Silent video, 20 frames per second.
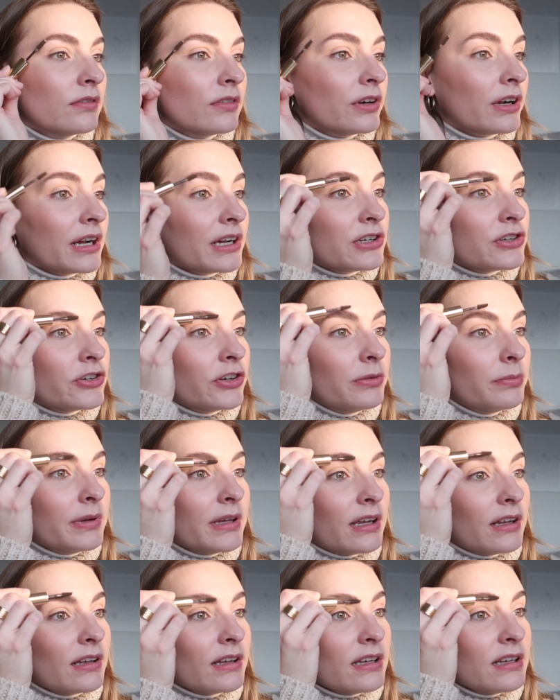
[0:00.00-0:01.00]
or I should
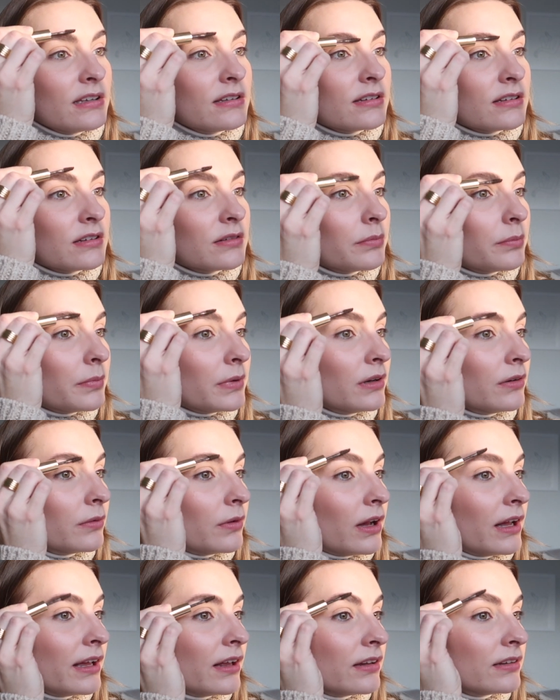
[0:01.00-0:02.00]
be at least. It's been a
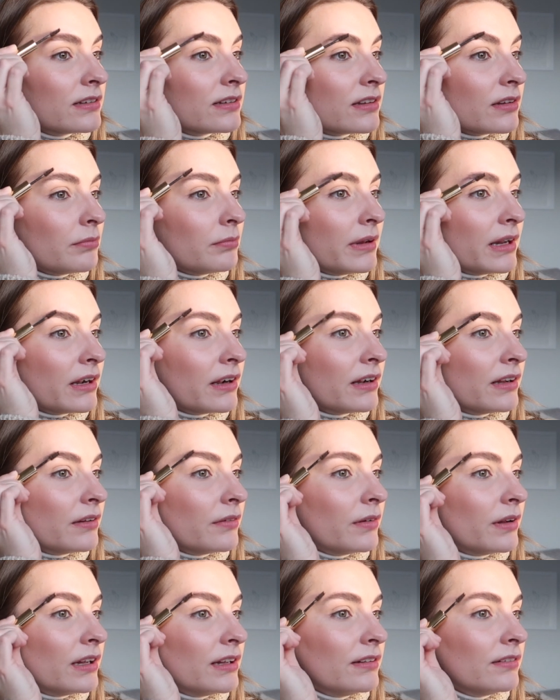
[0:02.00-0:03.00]
while, it's the Merit
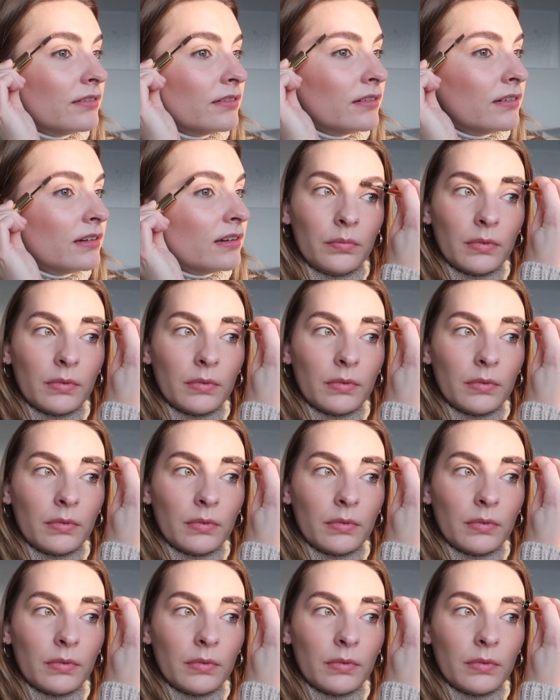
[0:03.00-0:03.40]
one.